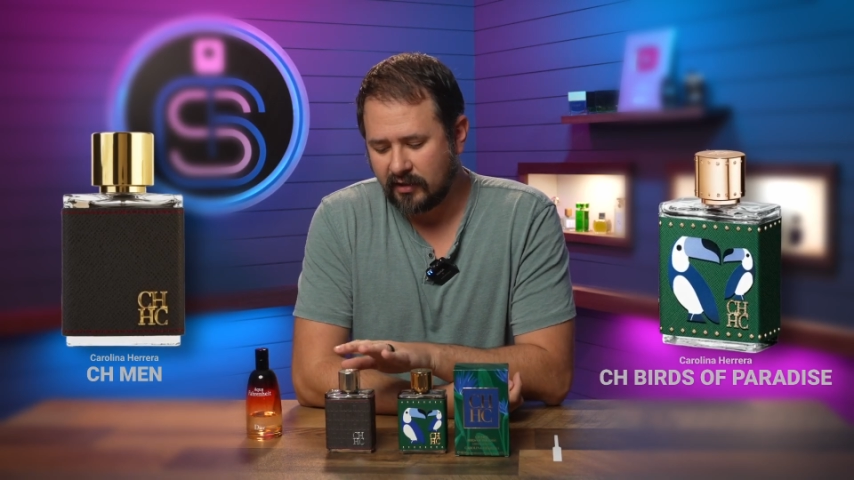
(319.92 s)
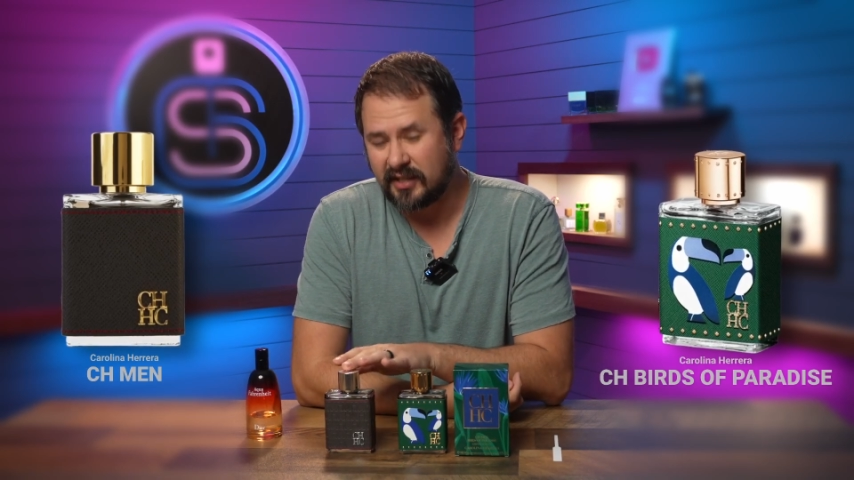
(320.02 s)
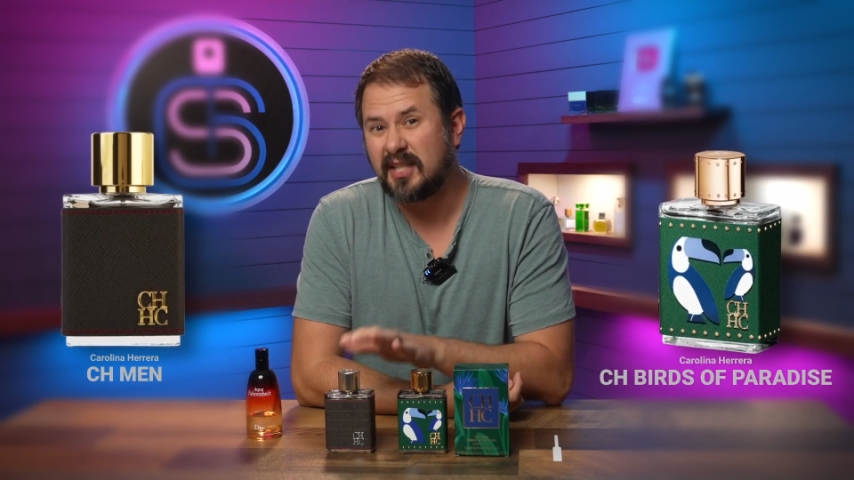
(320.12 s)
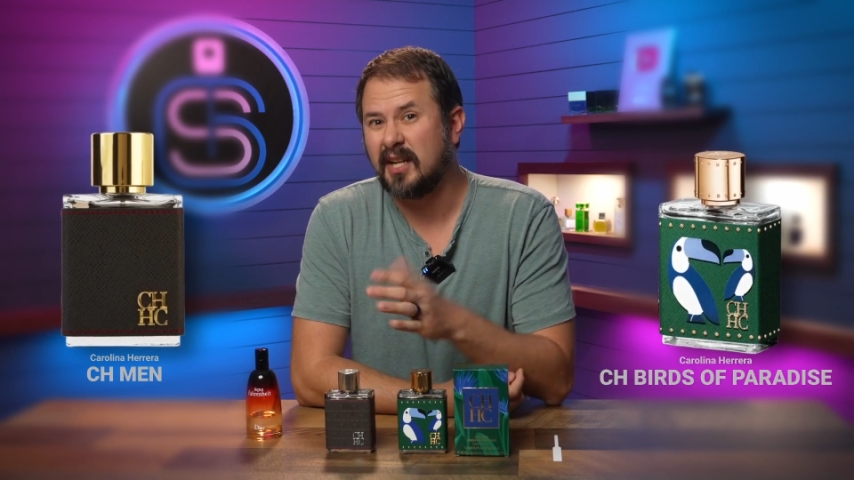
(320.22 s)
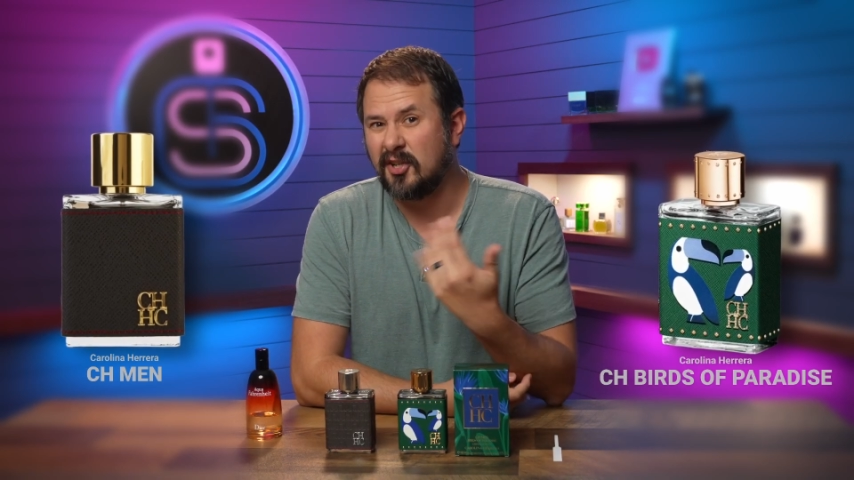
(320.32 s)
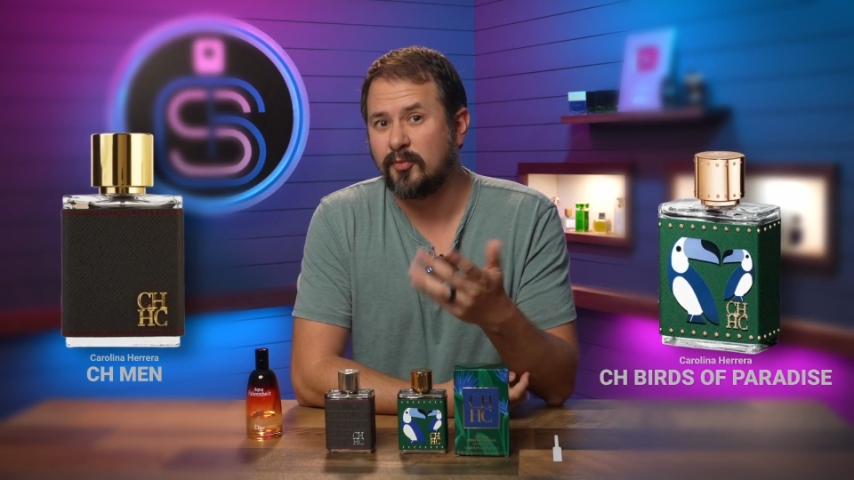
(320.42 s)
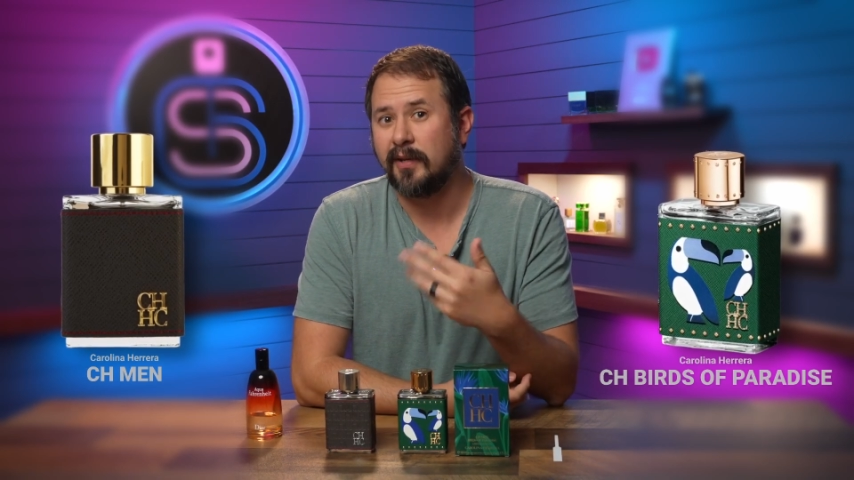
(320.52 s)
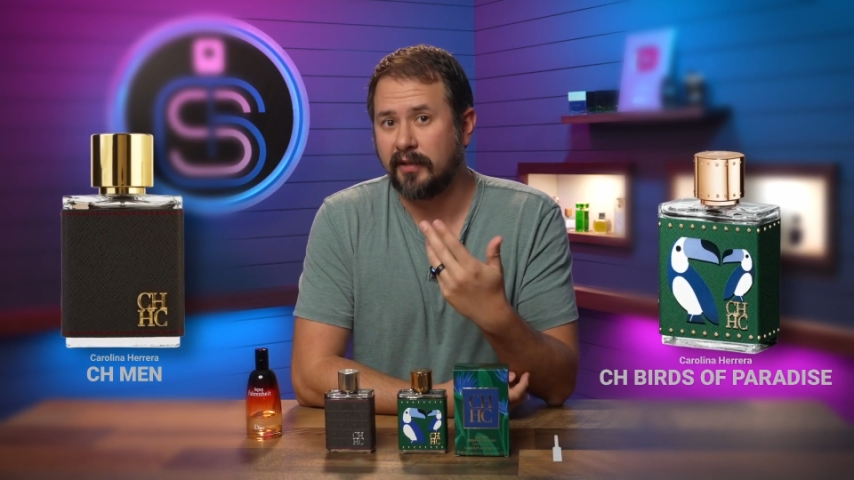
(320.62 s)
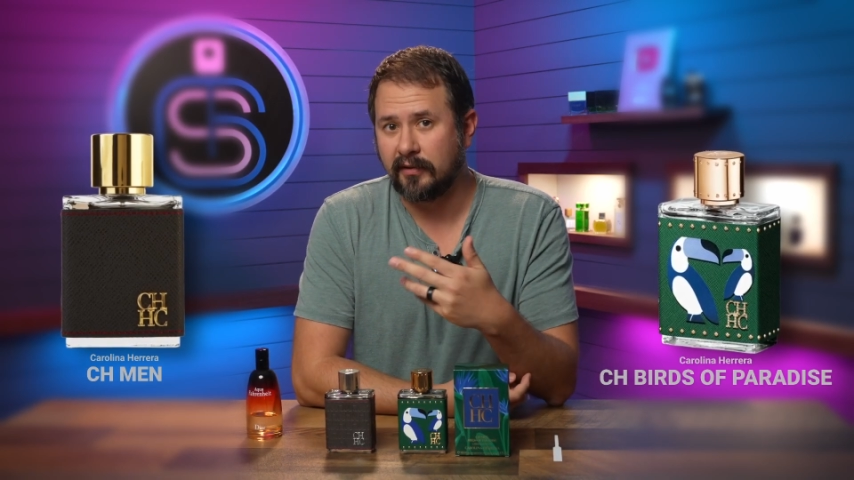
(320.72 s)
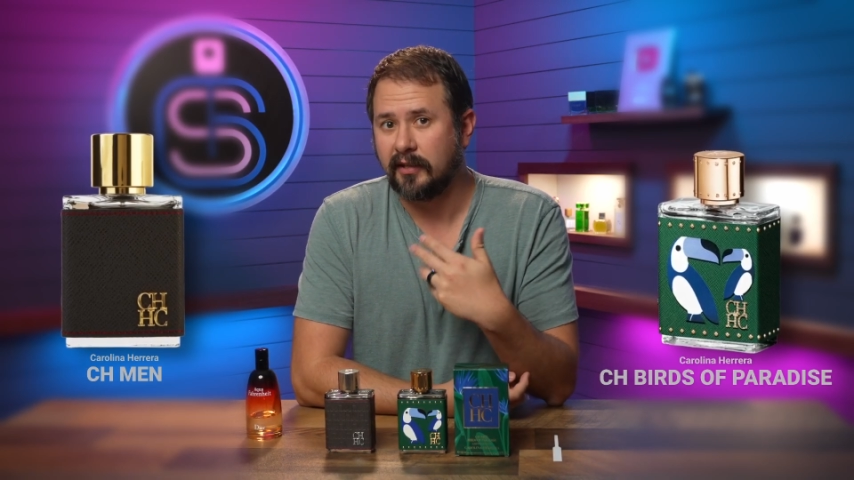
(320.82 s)
CH
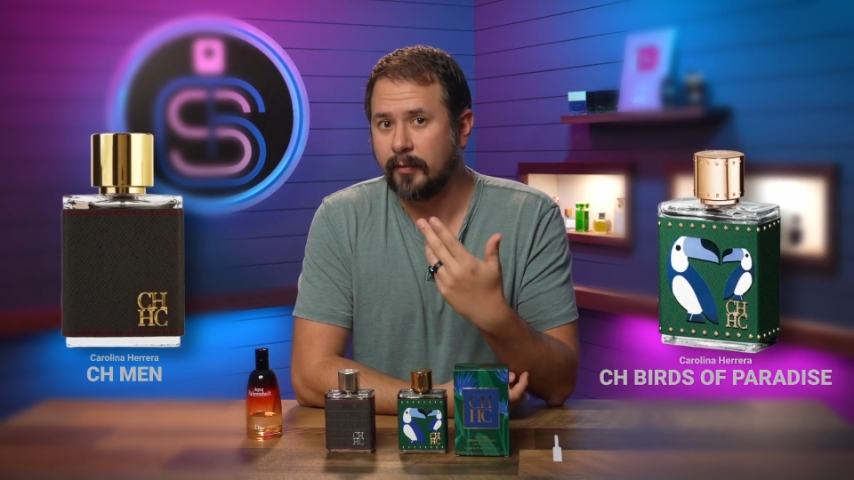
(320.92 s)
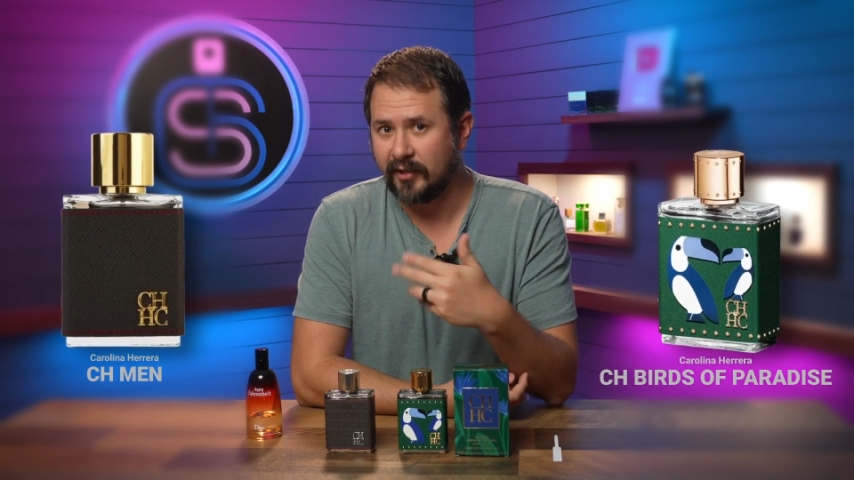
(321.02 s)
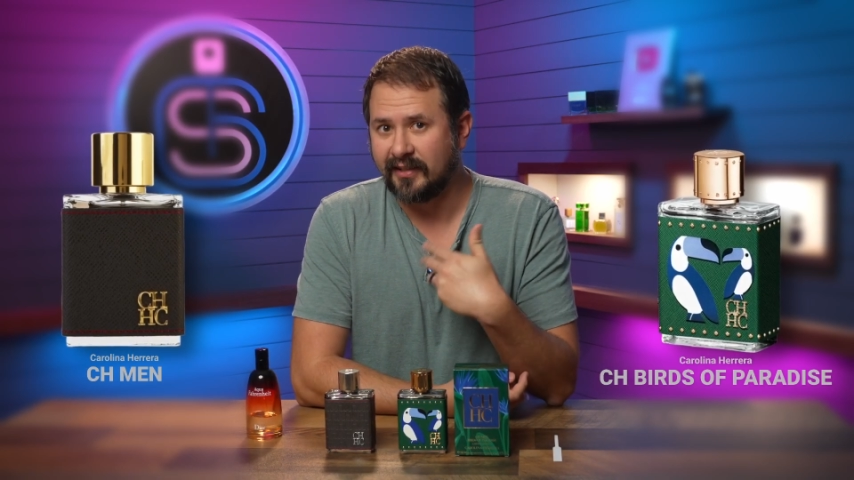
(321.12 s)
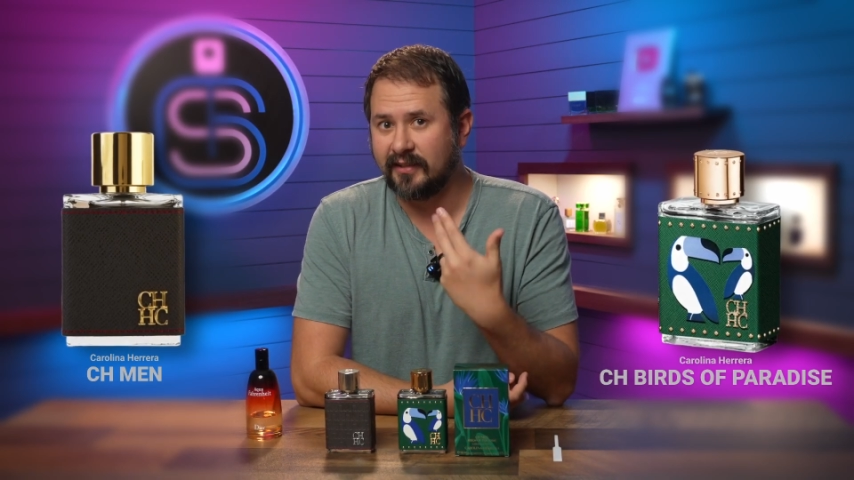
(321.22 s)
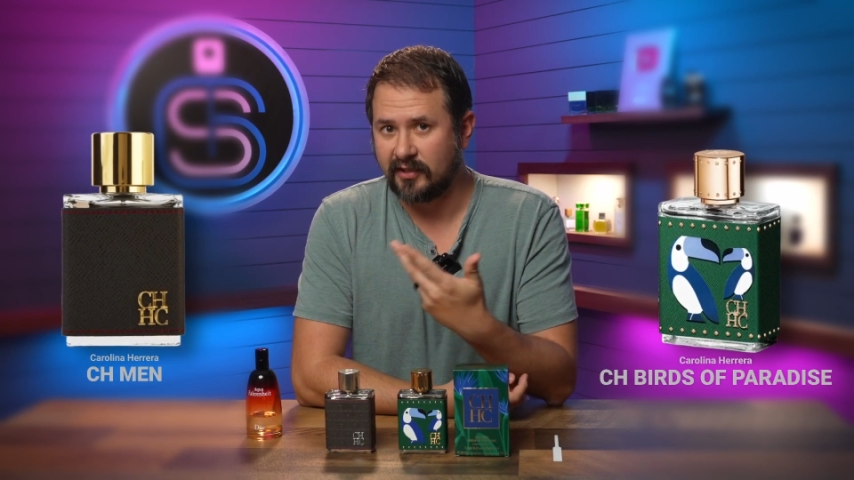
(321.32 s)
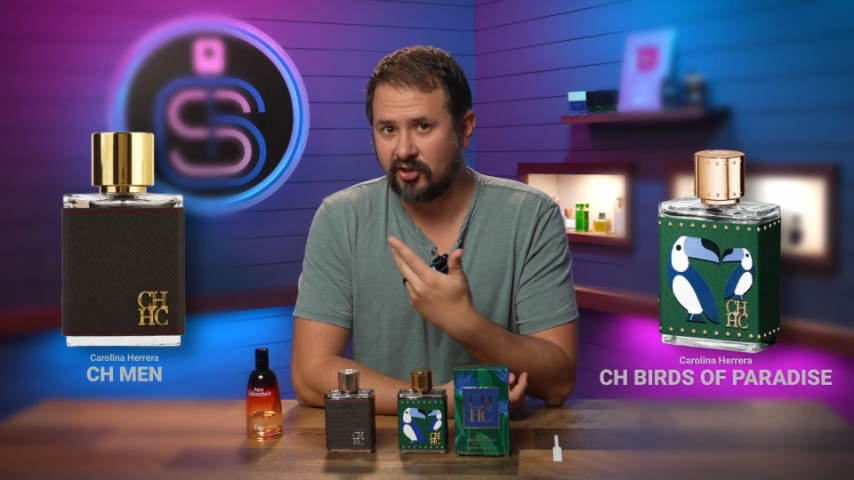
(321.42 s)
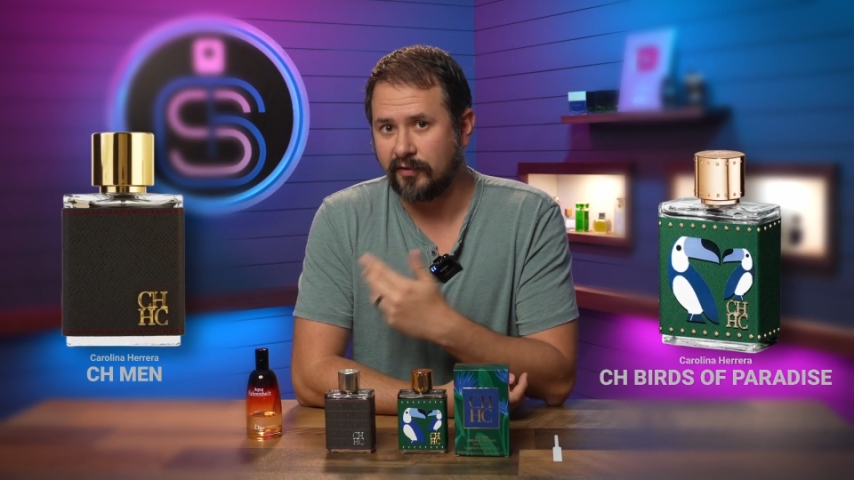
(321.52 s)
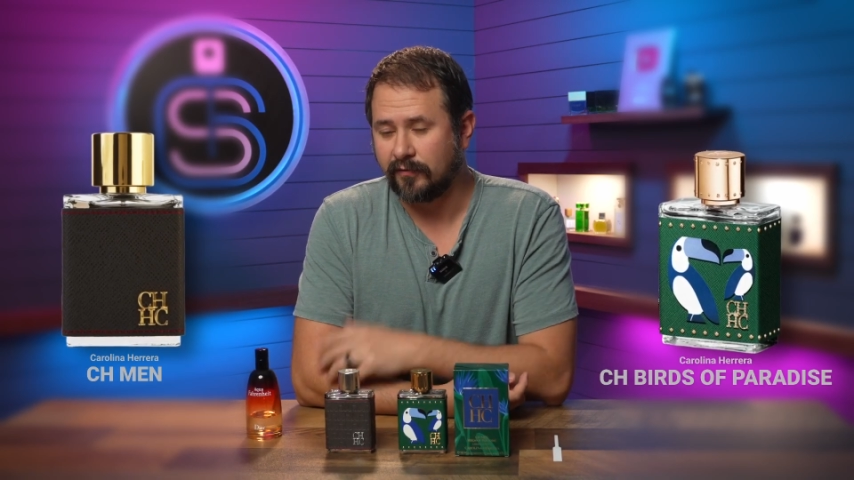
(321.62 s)
Men limited edition